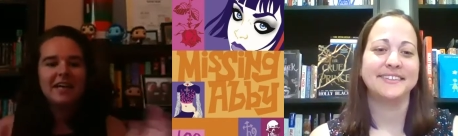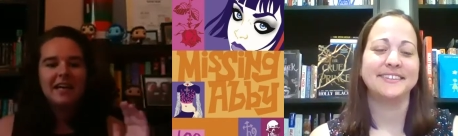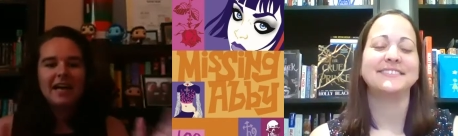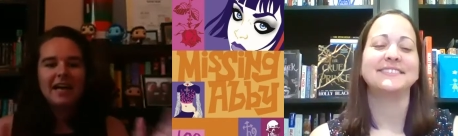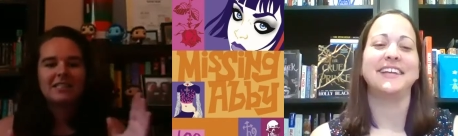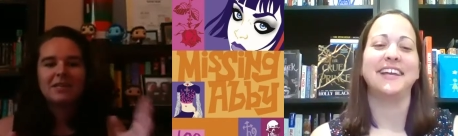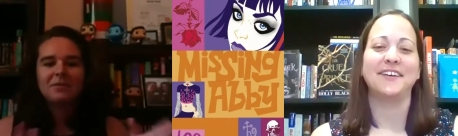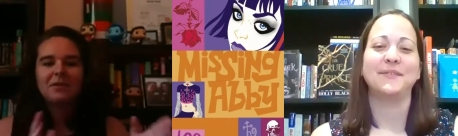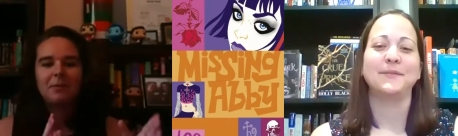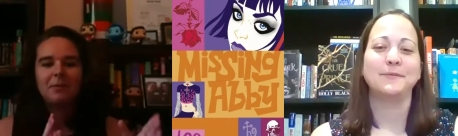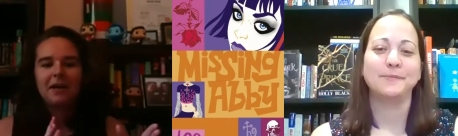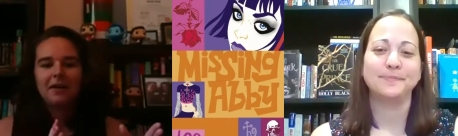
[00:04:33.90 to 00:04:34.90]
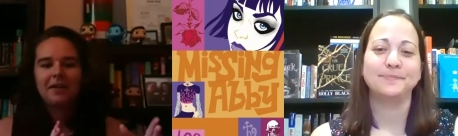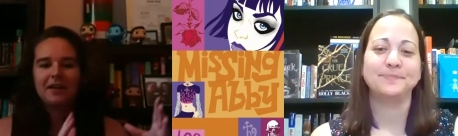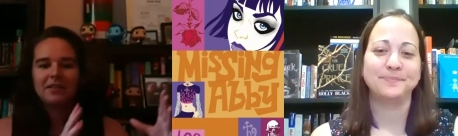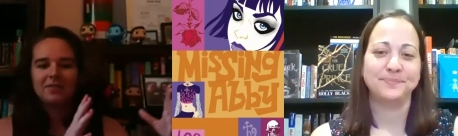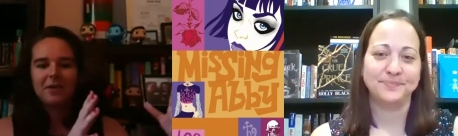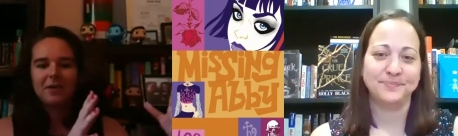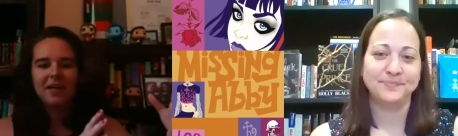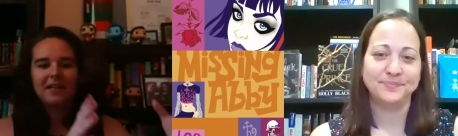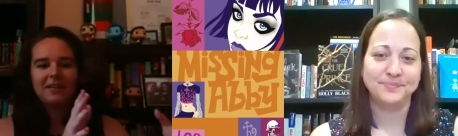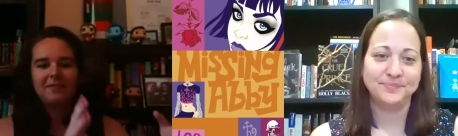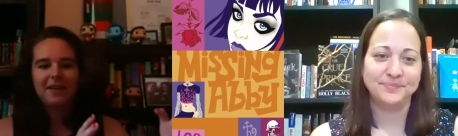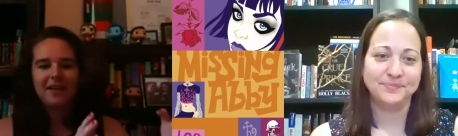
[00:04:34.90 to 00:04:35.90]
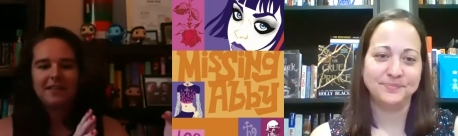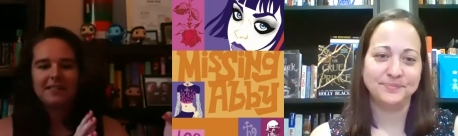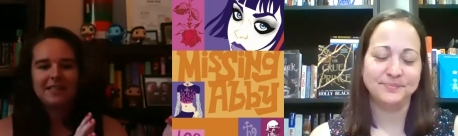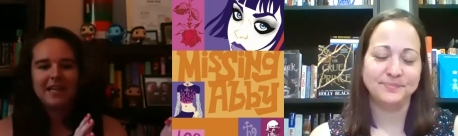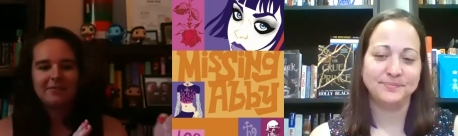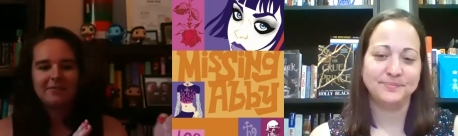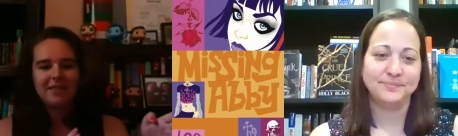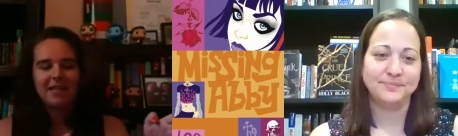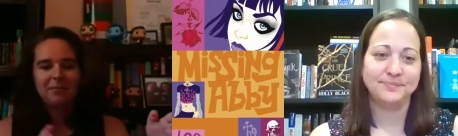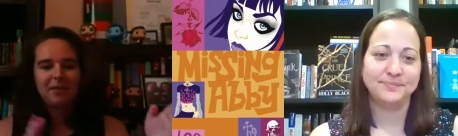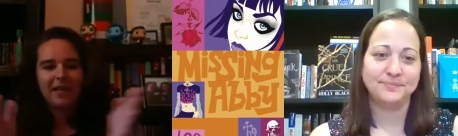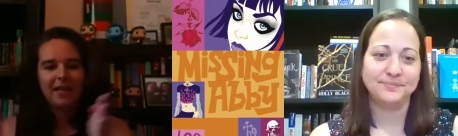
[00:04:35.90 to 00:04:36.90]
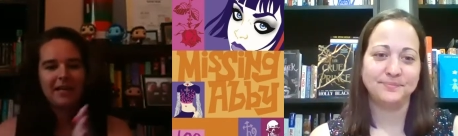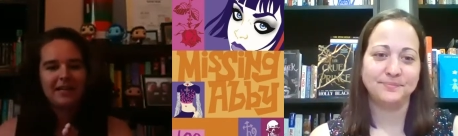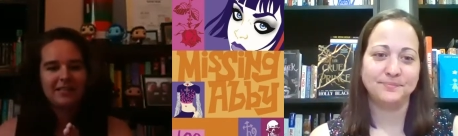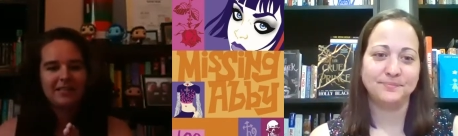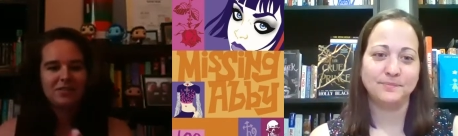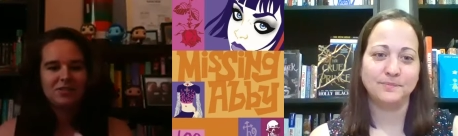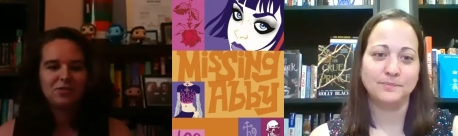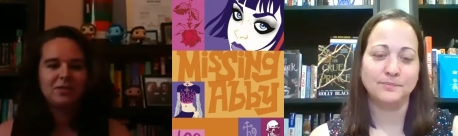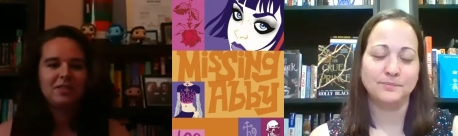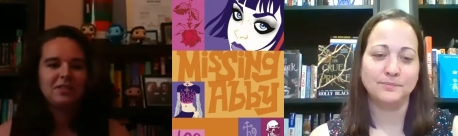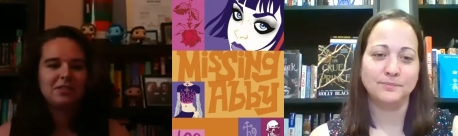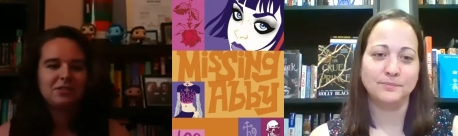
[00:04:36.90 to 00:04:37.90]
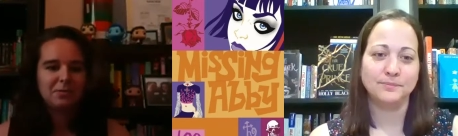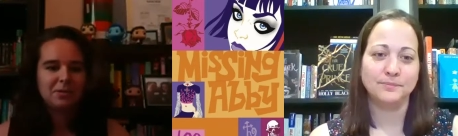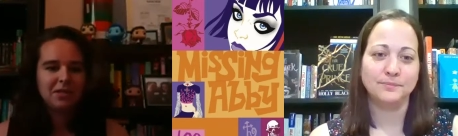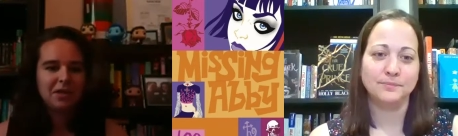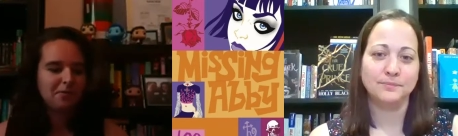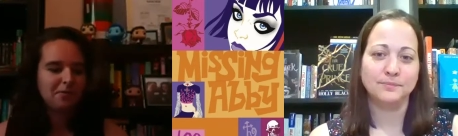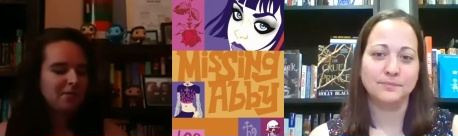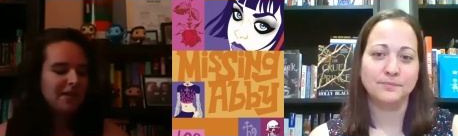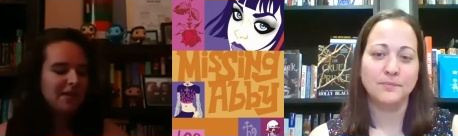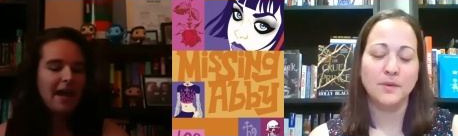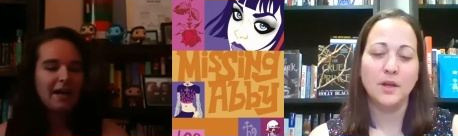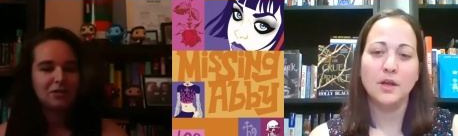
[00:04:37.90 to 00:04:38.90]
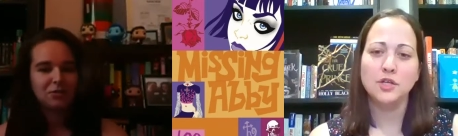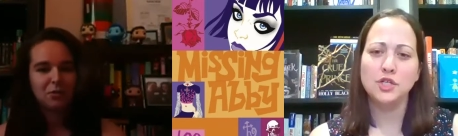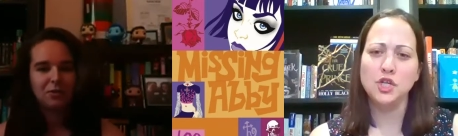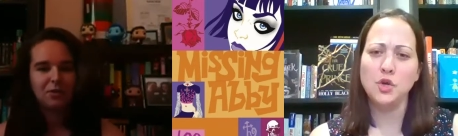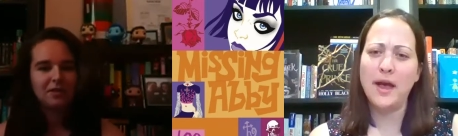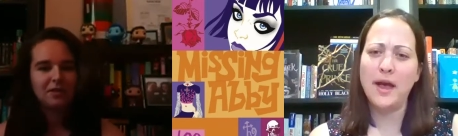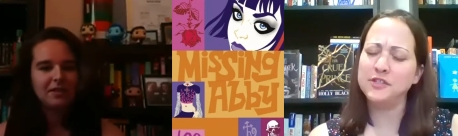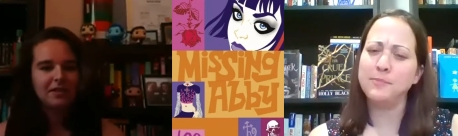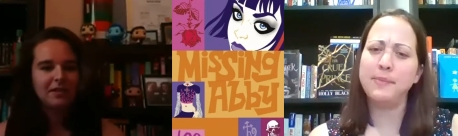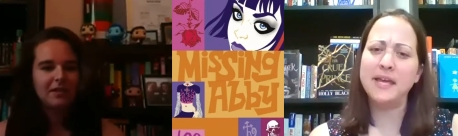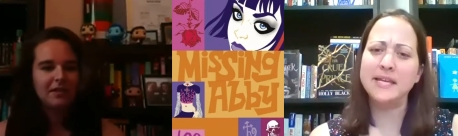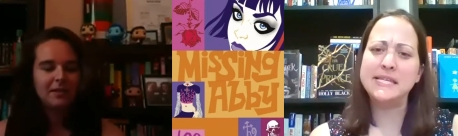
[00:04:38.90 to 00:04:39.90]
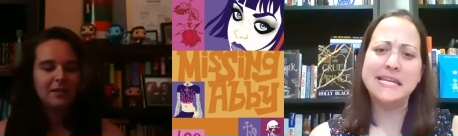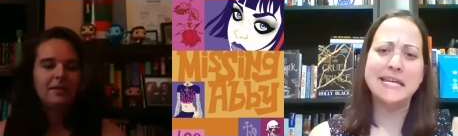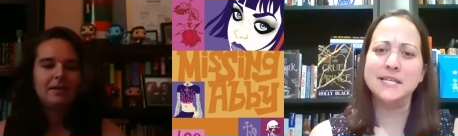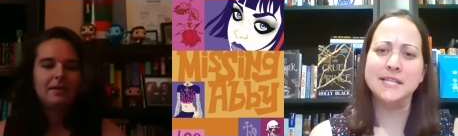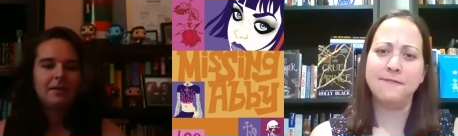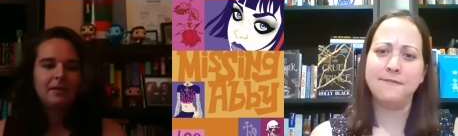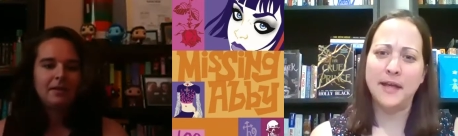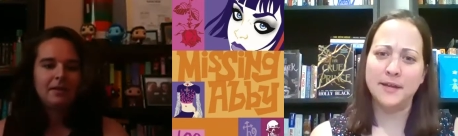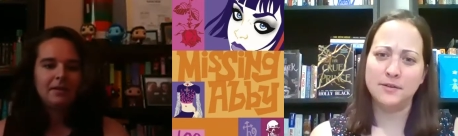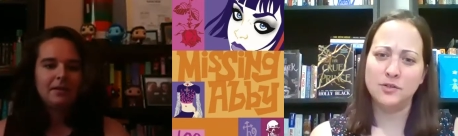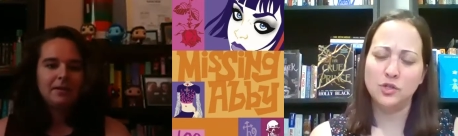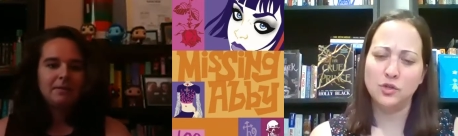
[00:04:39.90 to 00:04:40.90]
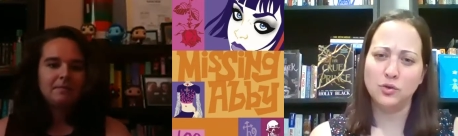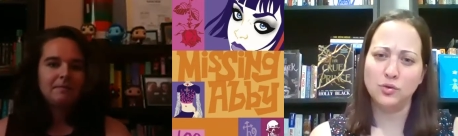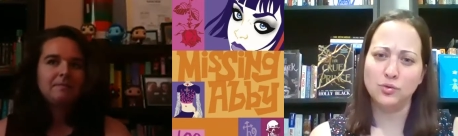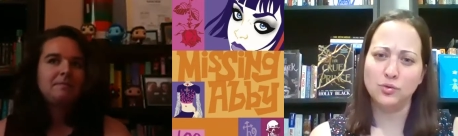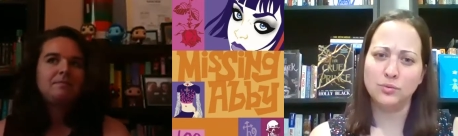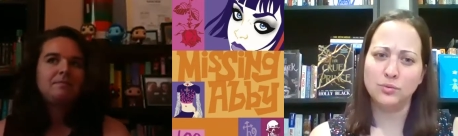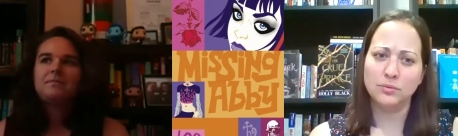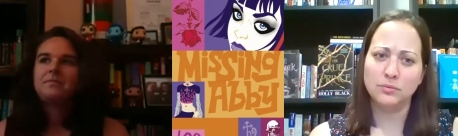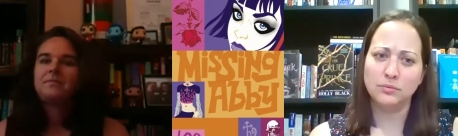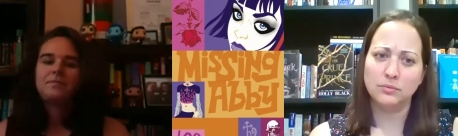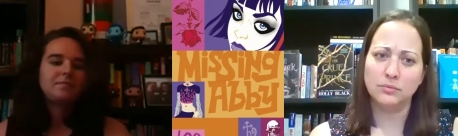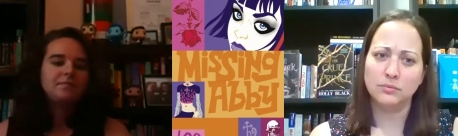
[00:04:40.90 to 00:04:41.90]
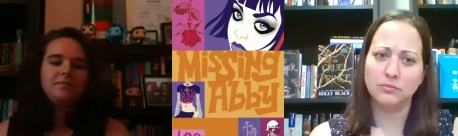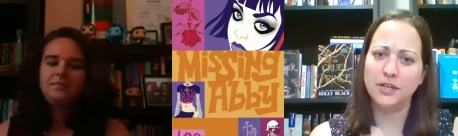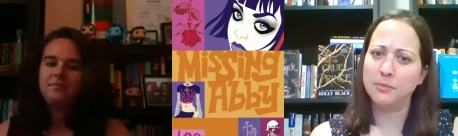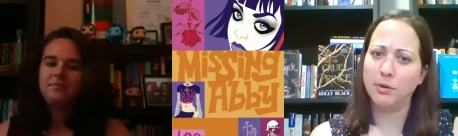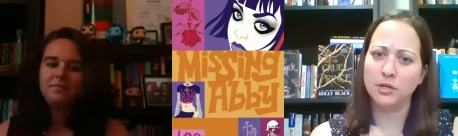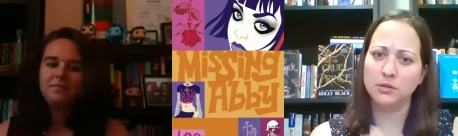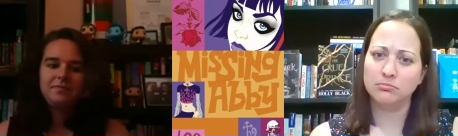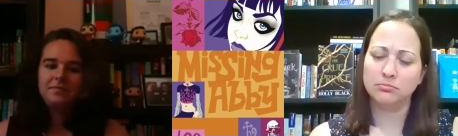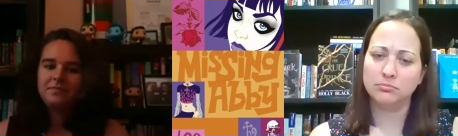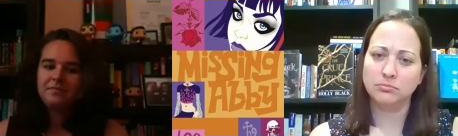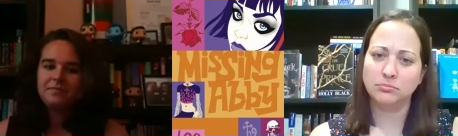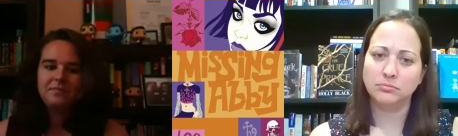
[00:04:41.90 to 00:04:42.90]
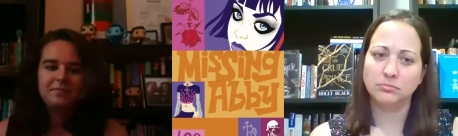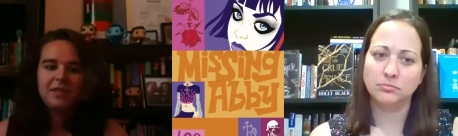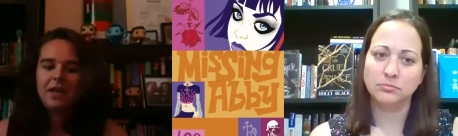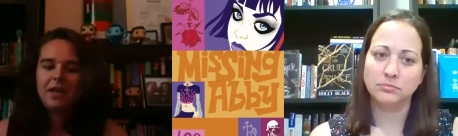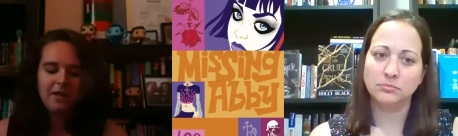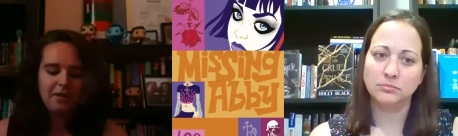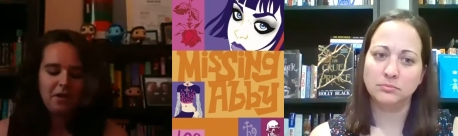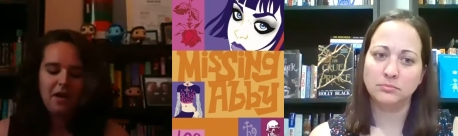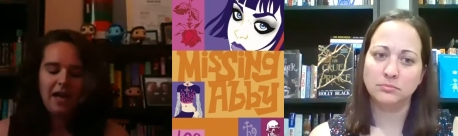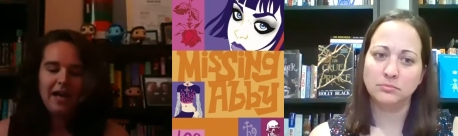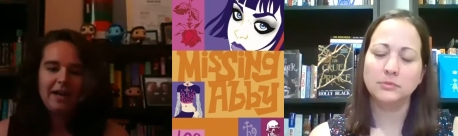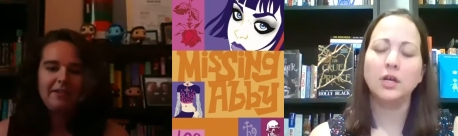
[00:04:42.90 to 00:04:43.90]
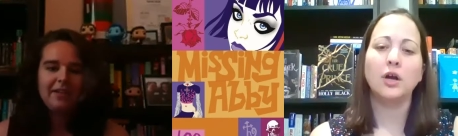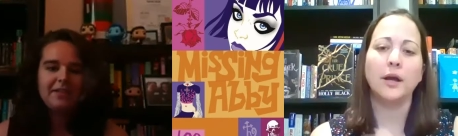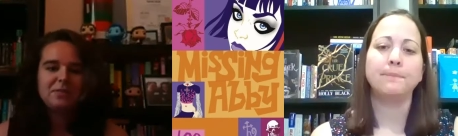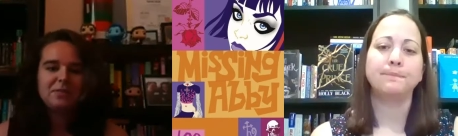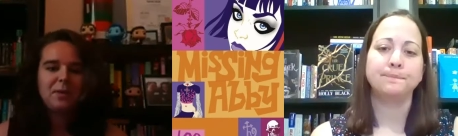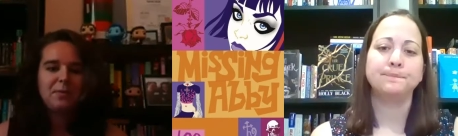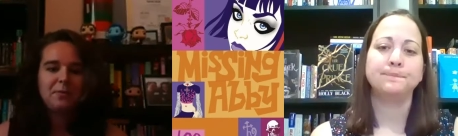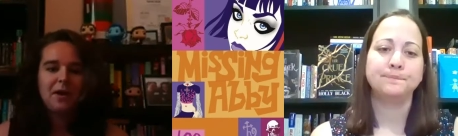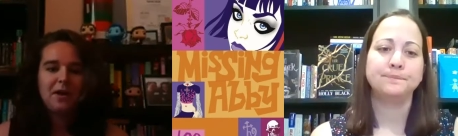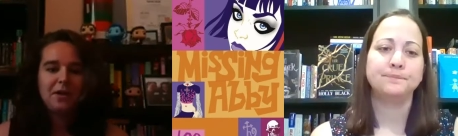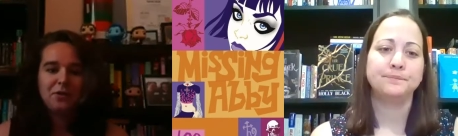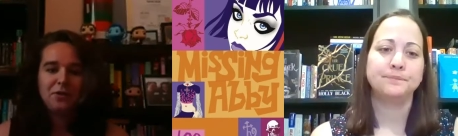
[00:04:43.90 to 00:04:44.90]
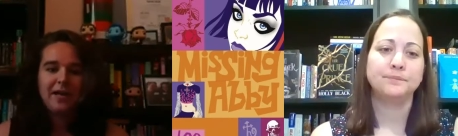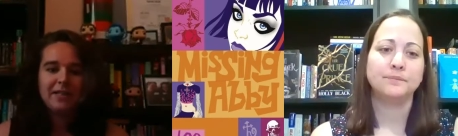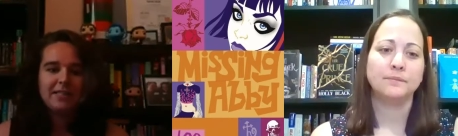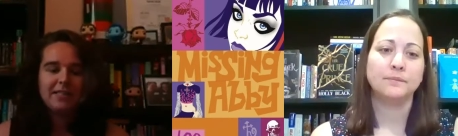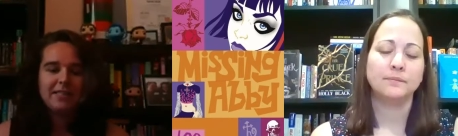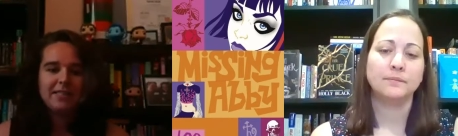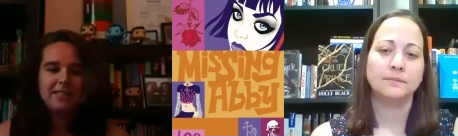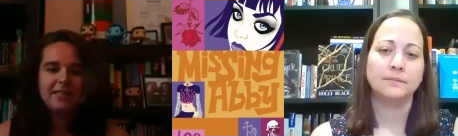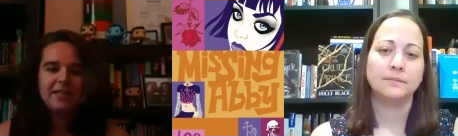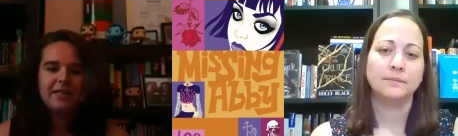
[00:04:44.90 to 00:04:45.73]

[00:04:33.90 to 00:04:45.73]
Speaker 1: and some yeah. of the parallels from like the fantasy game that they play into the description of the actual book do you have to be a
Speaker 2: d&d fan to read the book
Speaker 1: not at all i read this okay. way before i knew about d&d